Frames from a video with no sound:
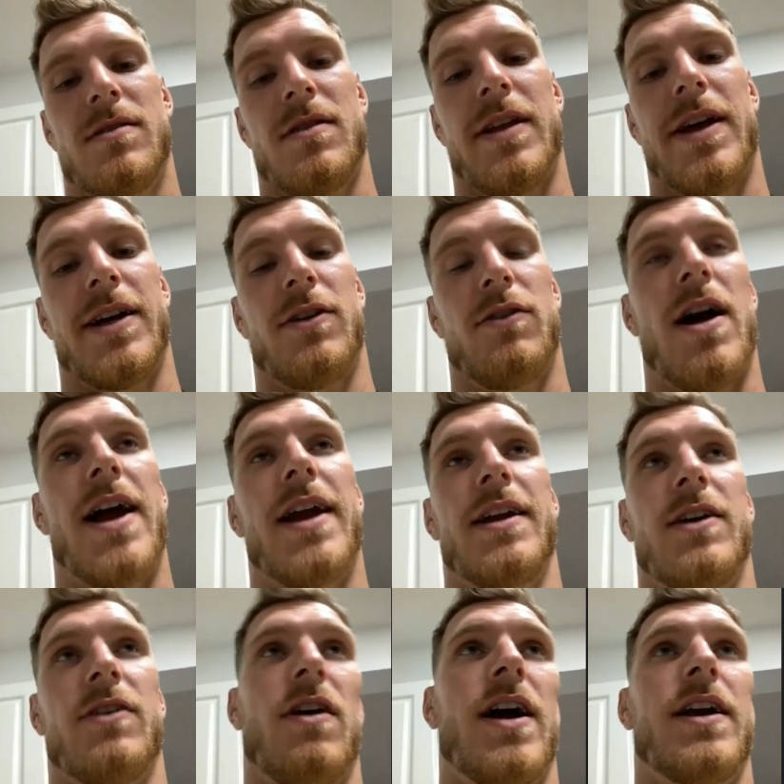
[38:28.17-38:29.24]
like
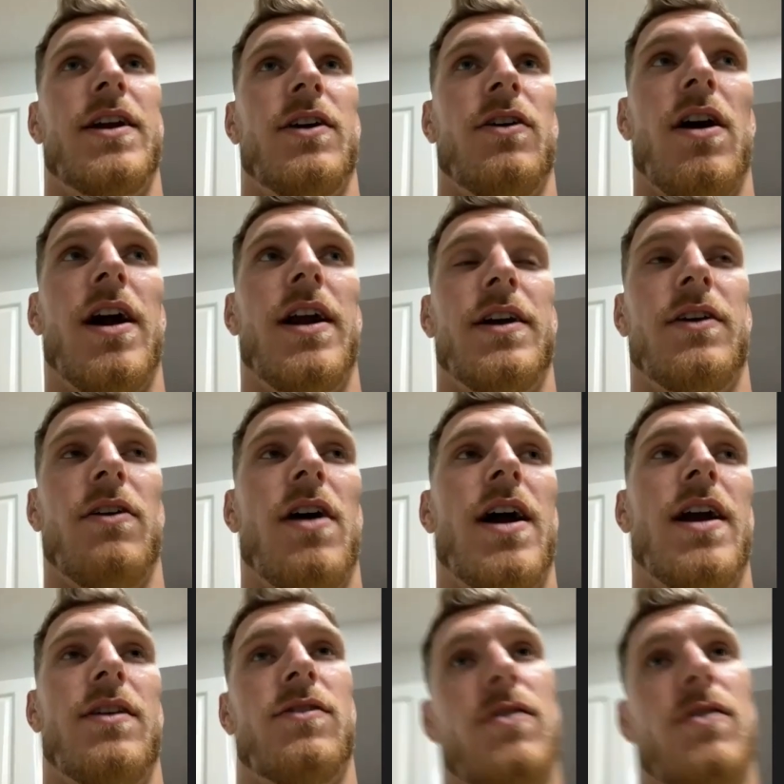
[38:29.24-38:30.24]
grinding, grinding, grinding, grinding.